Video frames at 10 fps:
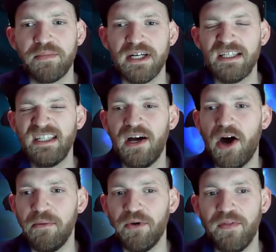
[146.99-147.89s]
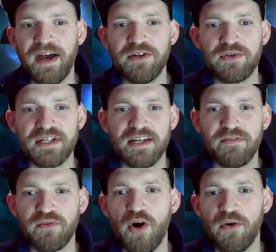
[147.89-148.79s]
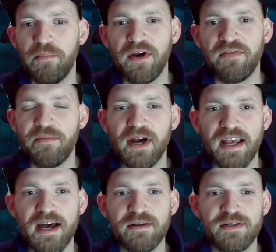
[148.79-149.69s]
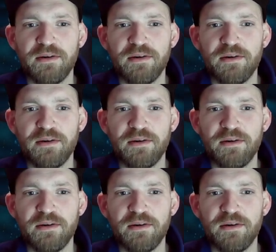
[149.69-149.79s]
But I'm not that interested. I've got her on both of my accounts,